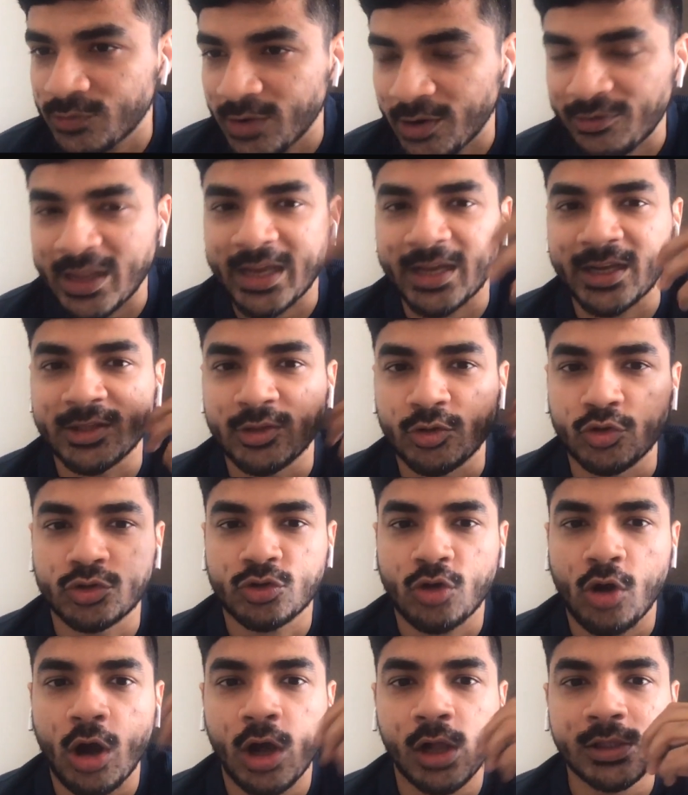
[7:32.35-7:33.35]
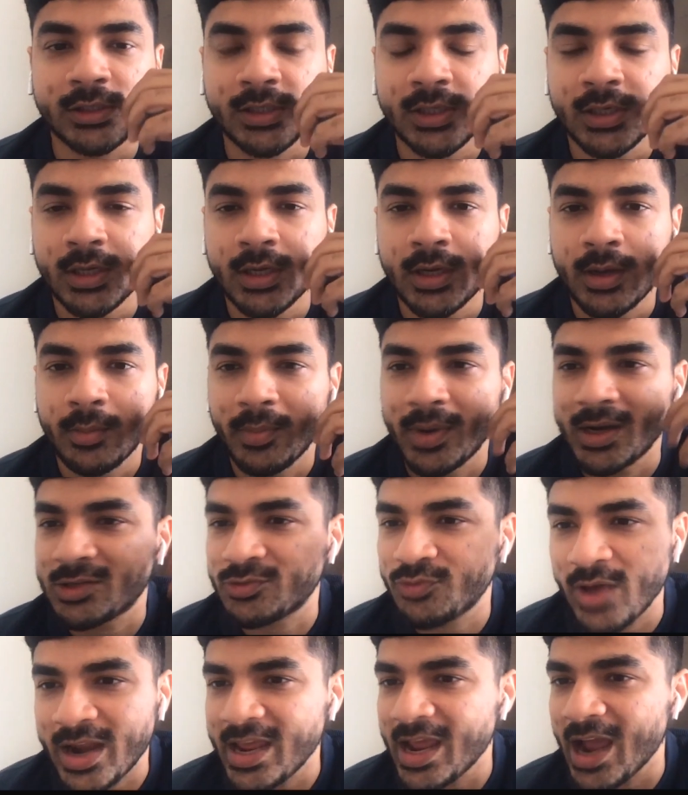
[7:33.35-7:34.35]
We have taken those calls, but it's
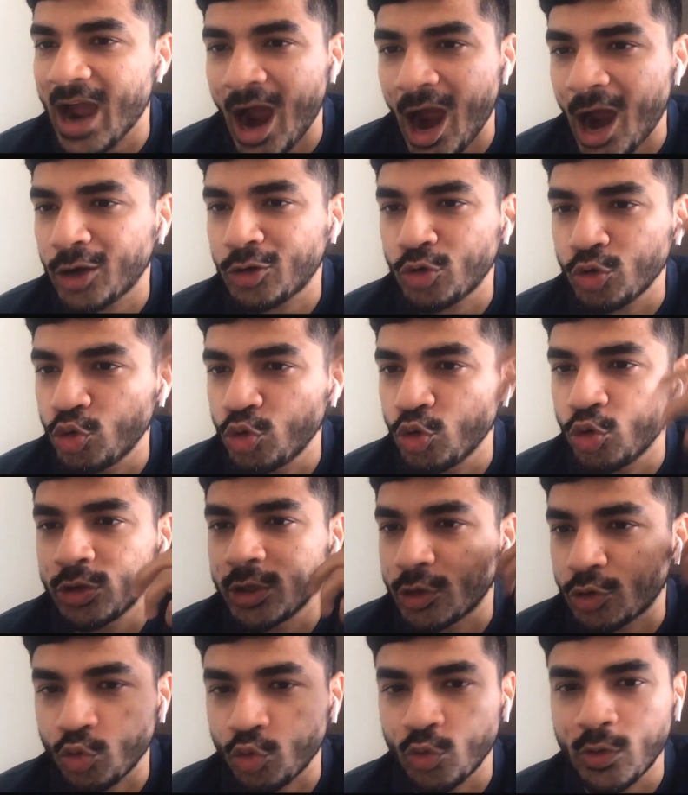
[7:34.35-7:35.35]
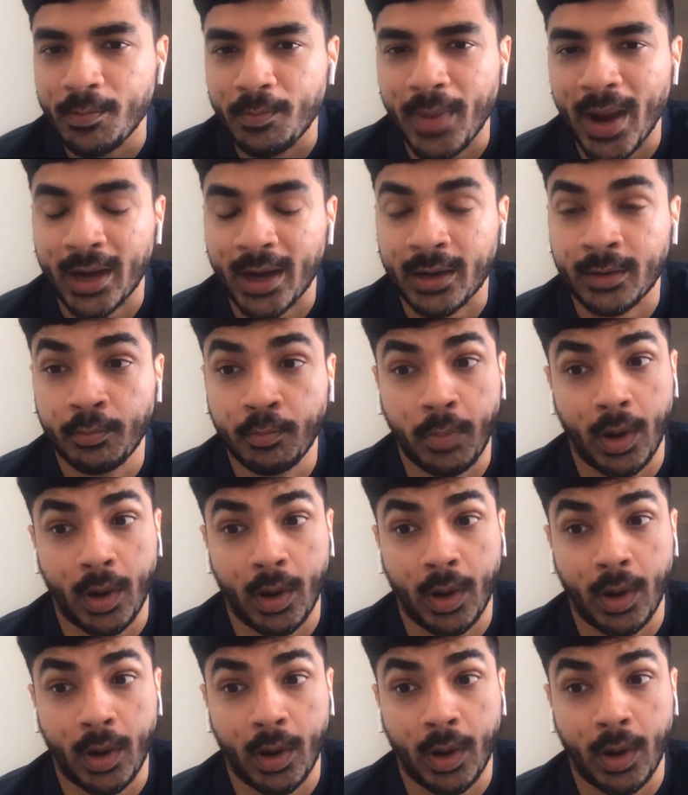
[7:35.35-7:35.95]
very hard to know the true impact.